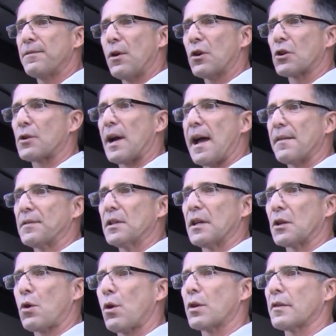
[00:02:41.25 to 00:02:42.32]
photographed it
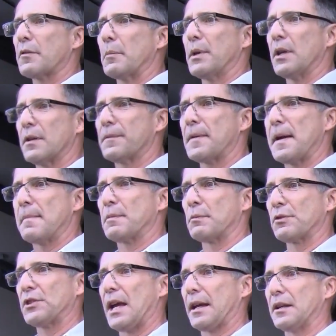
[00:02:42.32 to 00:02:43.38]
at 250,000 frames
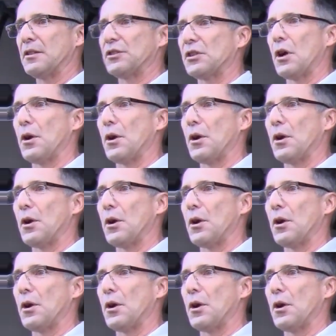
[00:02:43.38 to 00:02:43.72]
per second.